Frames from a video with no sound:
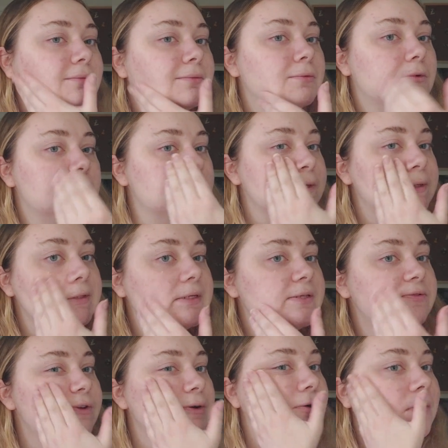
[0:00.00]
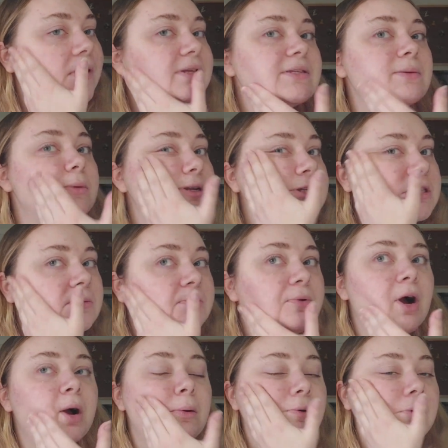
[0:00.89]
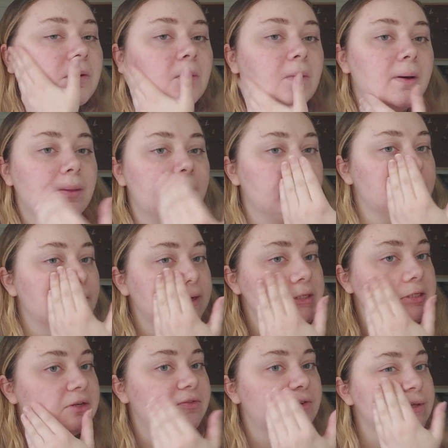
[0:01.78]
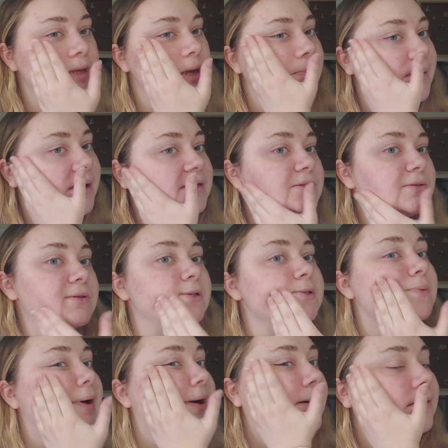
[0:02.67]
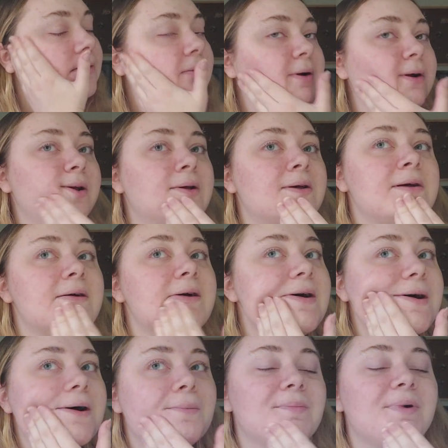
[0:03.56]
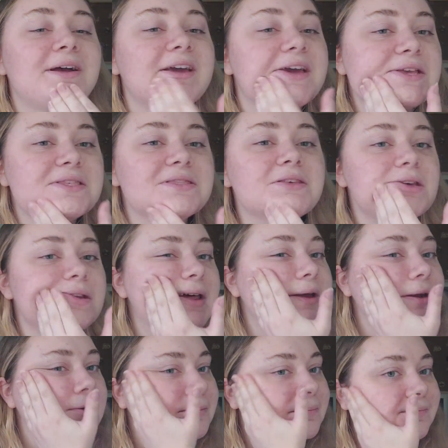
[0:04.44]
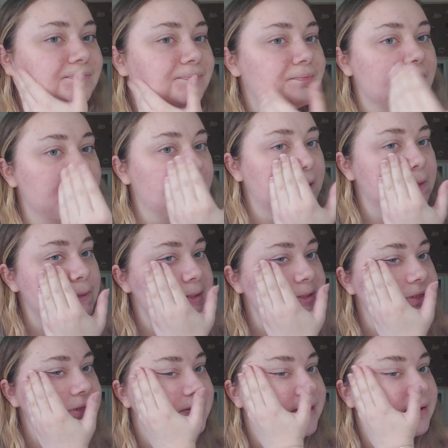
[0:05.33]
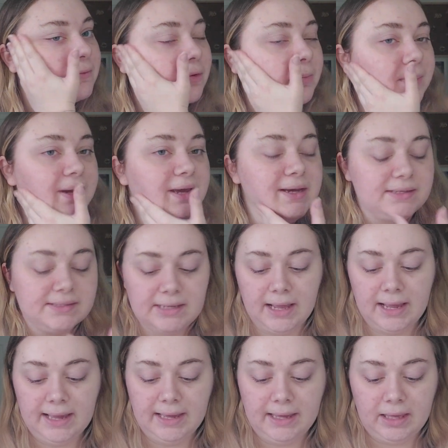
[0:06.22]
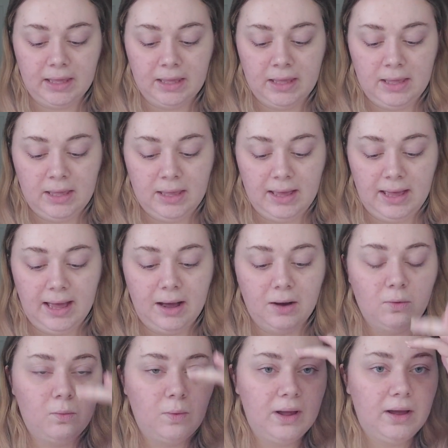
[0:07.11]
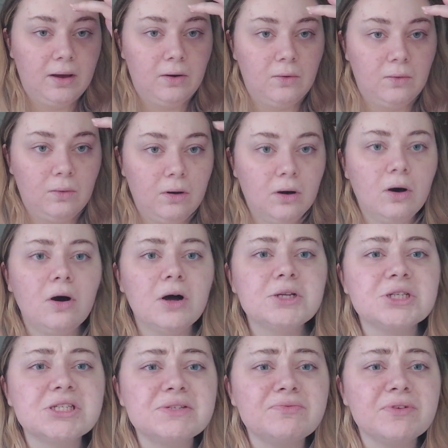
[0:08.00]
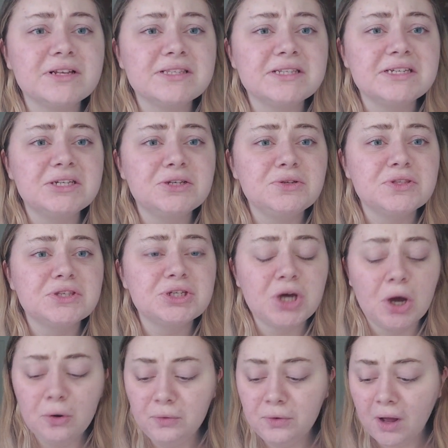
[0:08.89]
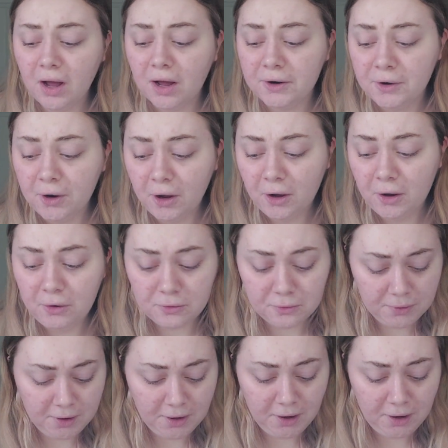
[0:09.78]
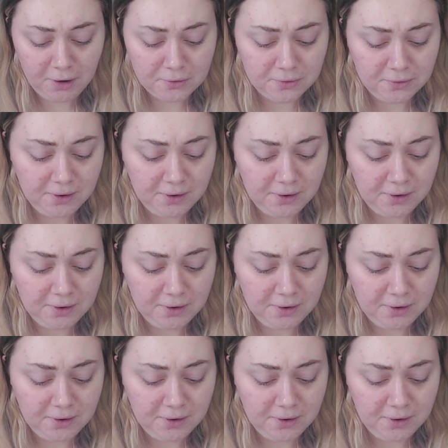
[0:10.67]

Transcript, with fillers: Oh, so it does feel quite similar to the Primark one. Literally feels like butter as well. Um, I guess the, like, interesting thing will be is, like, how well... Oh, I just realised I didn't use the toner. No, no,